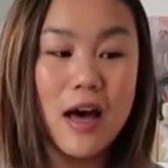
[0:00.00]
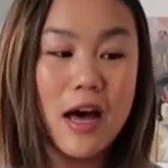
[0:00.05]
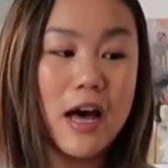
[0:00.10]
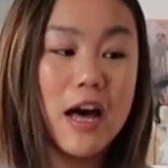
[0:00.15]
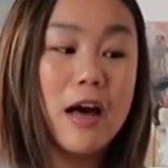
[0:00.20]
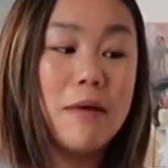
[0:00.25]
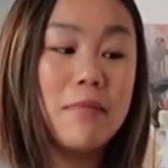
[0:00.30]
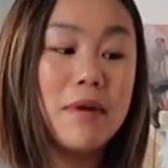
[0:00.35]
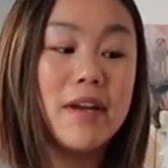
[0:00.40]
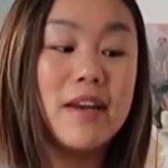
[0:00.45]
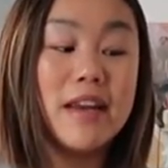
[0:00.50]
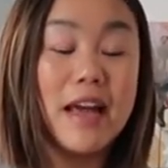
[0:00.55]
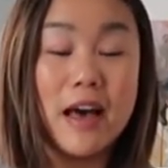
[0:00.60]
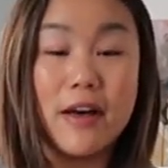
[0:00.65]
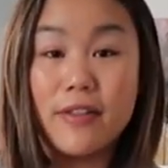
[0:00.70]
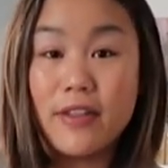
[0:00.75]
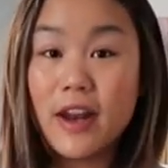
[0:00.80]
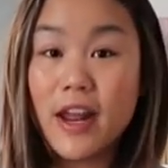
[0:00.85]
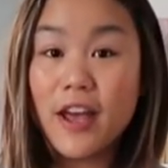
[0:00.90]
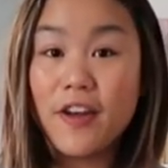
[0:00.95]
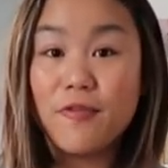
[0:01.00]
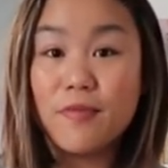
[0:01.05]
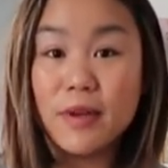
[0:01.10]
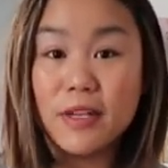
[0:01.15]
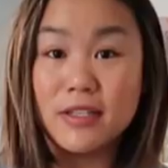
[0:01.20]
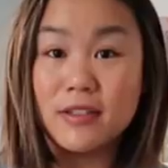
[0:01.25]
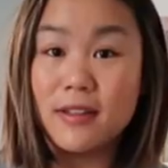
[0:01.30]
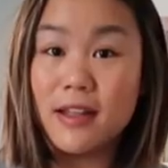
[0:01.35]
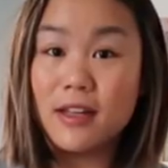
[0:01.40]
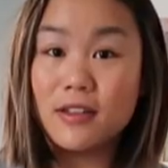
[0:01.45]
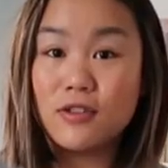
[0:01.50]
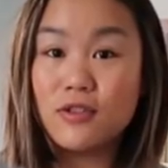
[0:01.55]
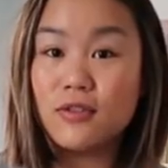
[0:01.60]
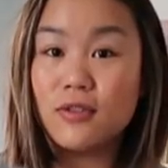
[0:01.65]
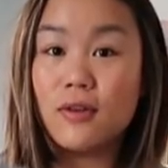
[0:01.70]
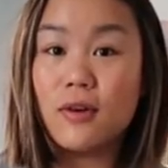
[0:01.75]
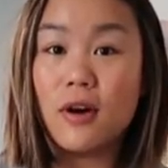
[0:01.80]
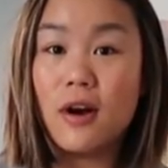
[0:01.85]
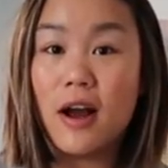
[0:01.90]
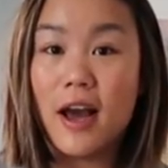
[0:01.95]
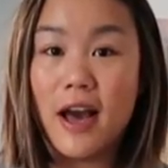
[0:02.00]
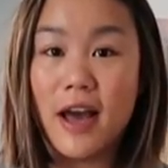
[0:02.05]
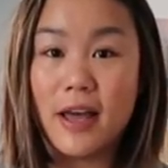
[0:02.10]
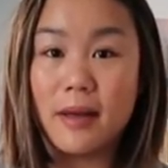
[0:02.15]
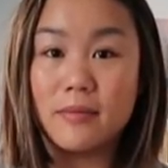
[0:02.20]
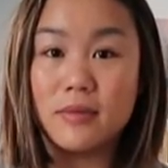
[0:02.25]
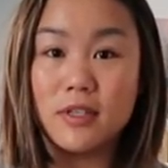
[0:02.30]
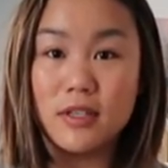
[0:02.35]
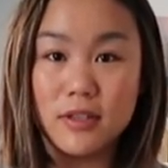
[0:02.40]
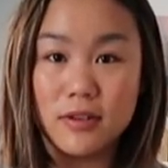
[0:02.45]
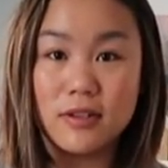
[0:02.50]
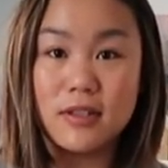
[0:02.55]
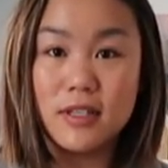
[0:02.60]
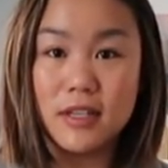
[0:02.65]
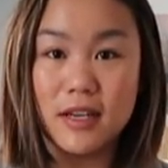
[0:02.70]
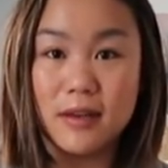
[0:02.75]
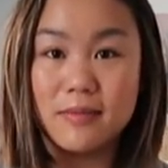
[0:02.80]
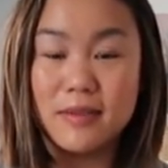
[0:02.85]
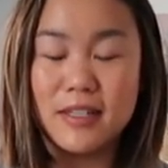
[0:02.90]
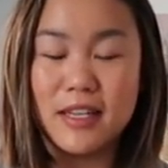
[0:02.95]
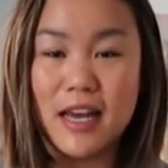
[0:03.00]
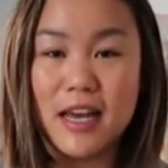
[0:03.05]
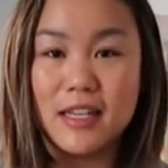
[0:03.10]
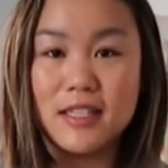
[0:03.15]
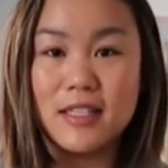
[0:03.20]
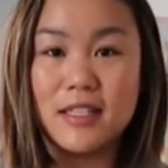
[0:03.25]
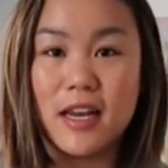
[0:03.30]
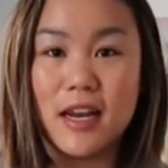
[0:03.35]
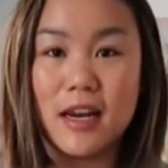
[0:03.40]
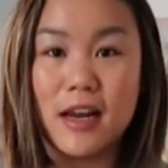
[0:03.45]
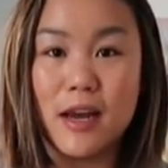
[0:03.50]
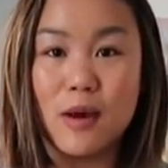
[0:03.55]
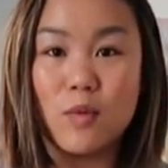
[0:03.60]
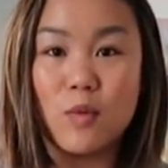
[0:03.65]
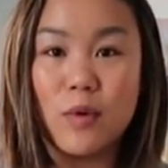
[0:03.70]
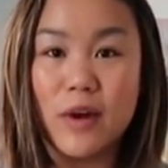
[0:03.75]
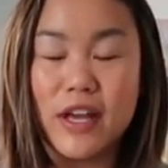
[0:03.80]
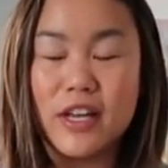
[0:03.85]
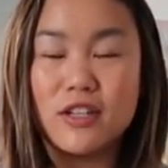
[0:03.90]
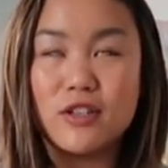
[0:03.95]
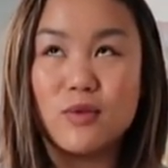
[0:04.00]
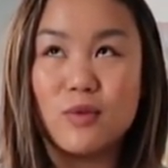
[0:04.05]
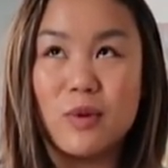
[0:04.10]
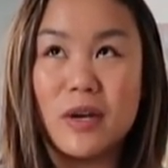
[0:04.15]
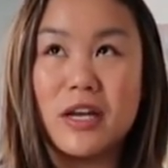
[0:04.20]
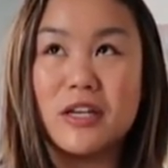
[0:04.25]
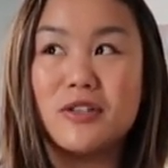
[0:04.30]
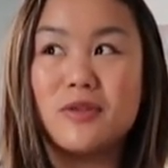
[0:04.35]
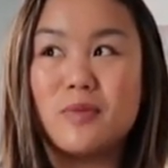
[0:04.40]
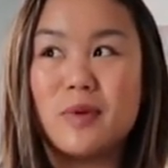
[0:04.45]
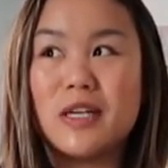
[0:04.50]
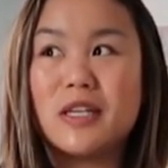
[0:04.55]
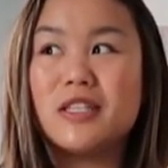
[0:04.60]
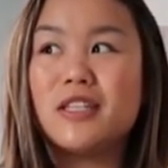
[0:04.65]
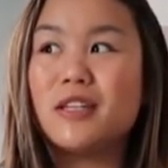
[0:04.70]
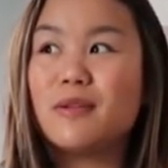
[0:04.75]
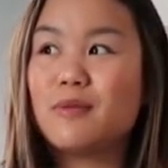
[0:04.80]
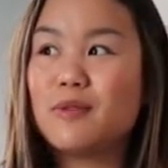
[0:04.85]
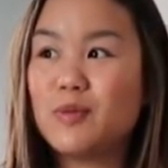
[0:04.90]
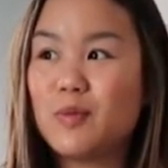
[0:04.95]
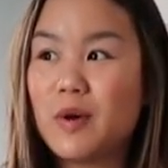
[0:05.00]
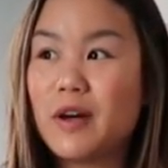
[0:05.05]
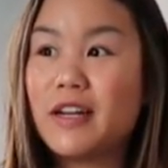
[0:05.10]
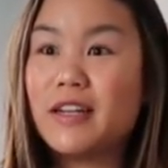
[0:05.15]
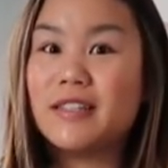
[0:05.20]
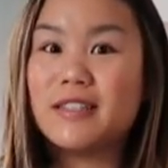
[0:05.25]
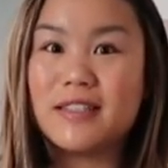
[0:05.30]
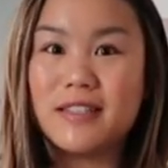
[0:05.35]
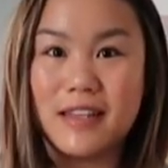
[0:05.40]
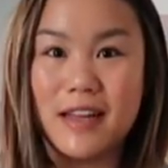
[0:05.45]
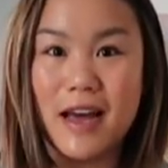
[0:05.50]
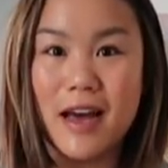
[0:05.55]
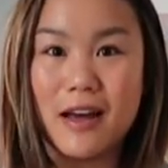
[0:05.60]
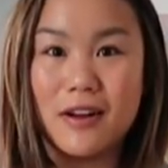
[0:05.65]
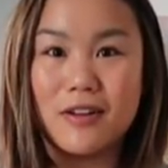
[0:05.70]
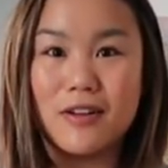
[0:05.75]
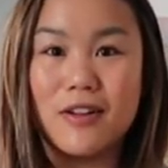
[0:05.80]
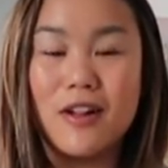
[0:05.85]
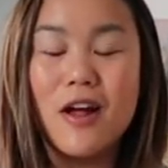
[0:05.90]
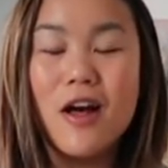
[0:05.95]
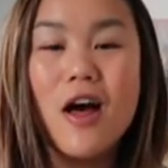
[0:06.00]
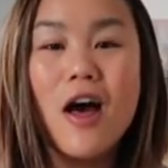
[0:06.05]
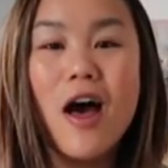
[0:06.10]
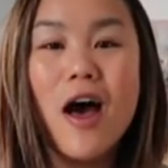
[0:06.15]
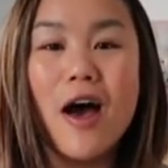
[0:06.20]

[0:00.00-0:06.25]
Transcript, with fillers: Um, now that I've been to that store, I am seriously obsessed, and I wish, wish, wish there was one in Seattle.